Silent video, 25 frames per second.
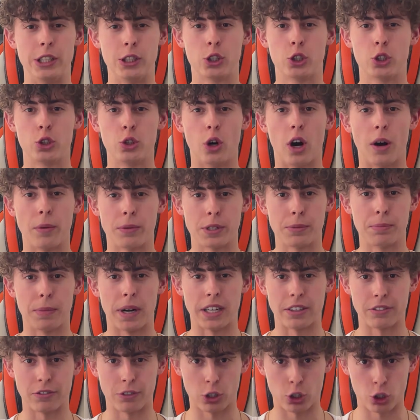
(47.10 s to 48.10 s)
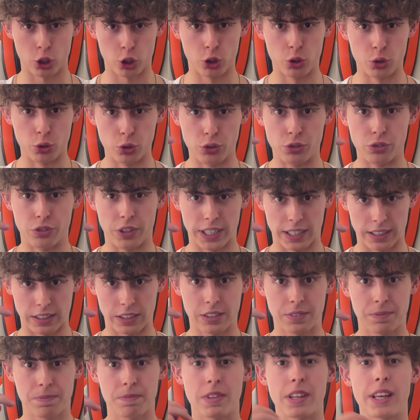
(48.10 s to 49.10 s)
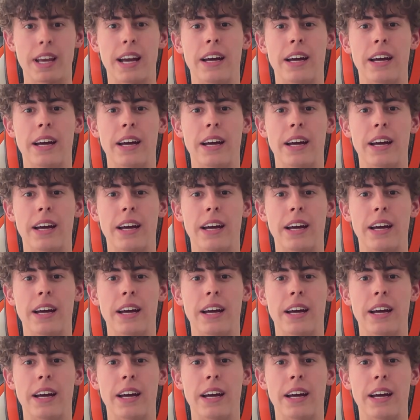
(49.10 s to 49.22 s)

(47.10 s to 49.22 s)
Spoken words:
to optimize for two things.